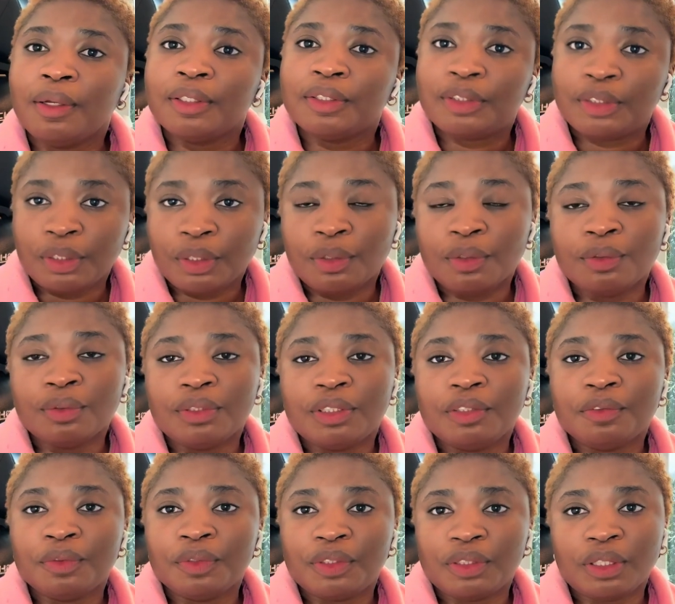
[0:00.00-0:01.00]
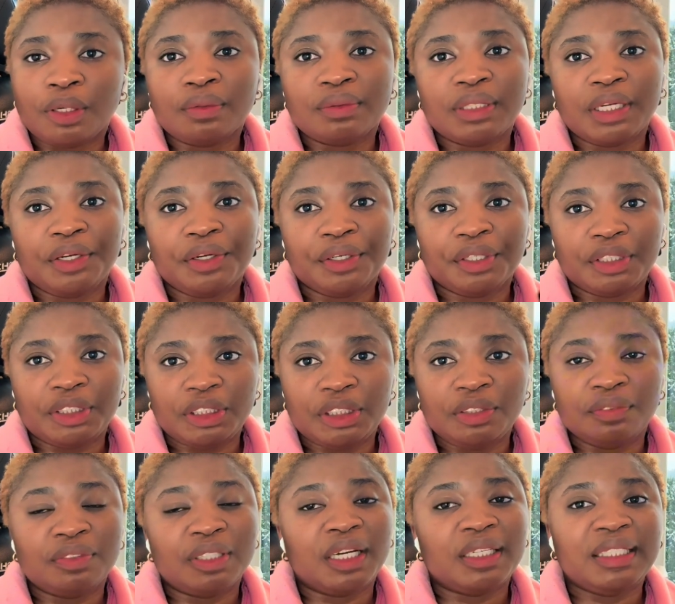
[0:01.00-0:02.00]
So the results that you
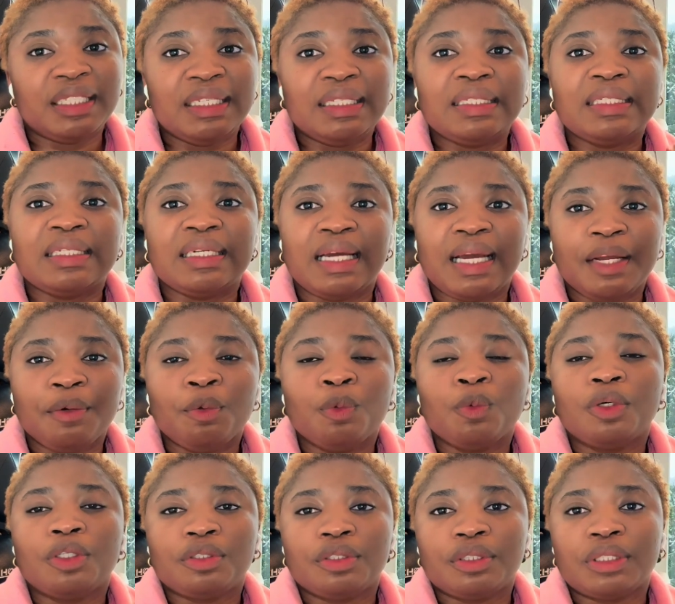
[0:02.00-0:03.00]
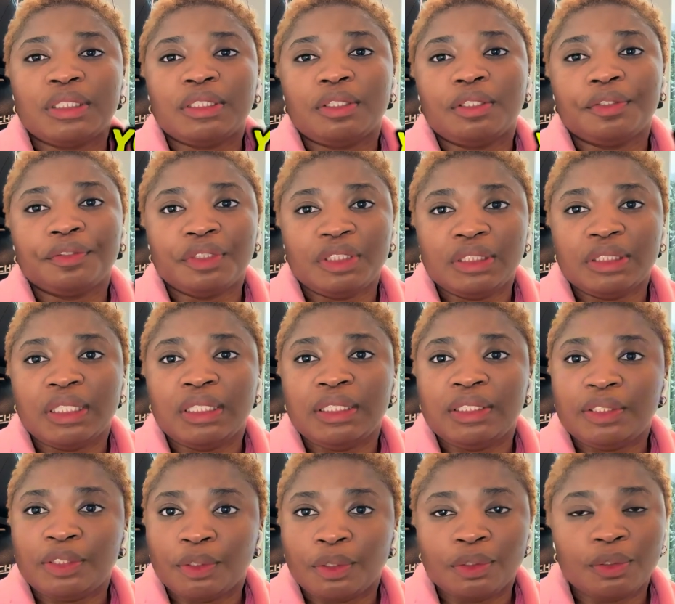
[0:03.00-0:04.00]
achieved, are they in line with what you
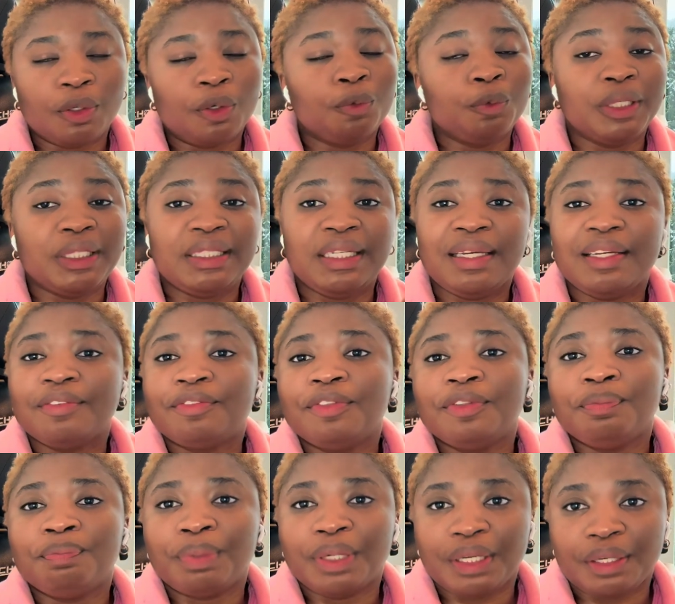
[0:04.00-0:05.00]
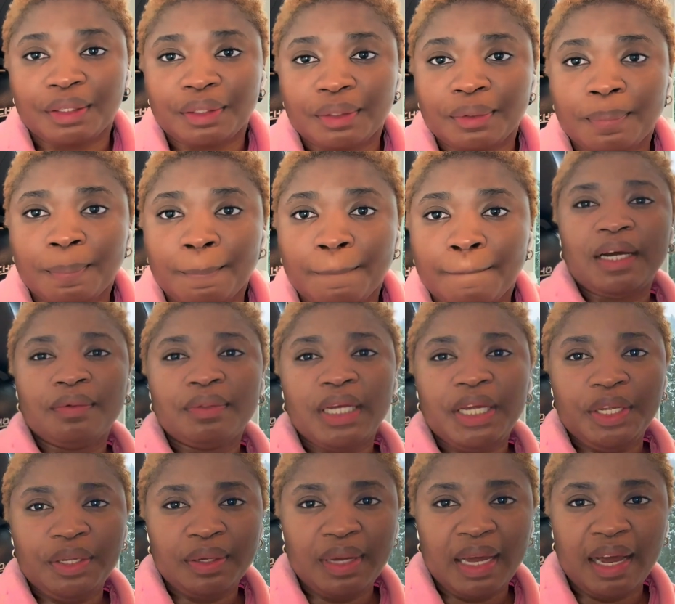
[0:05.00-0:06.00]
originally thought, or were they even better? Now
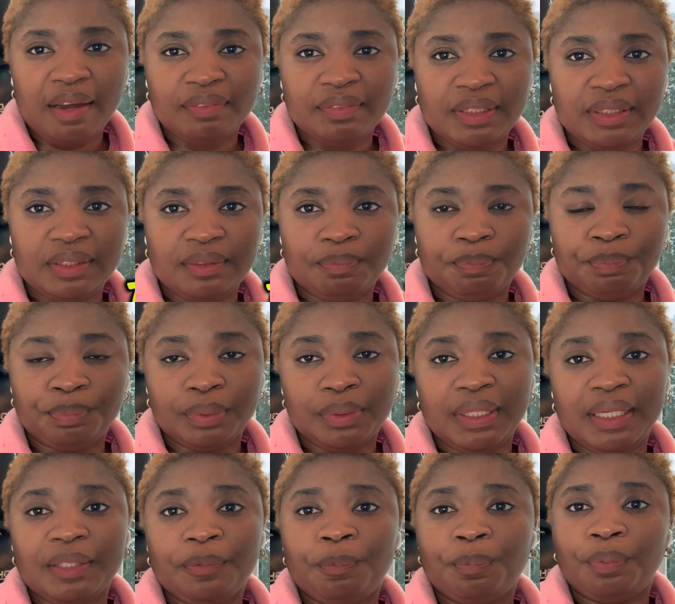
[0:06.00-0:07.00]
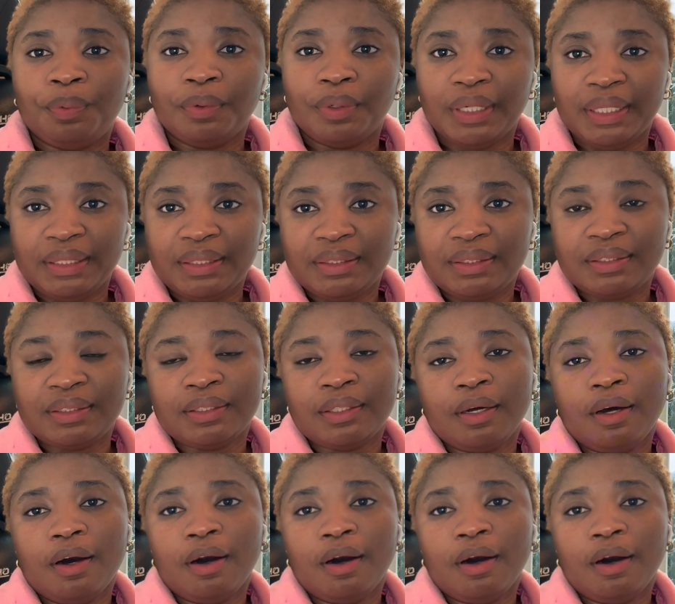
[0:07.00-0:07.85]
that you have these bullet points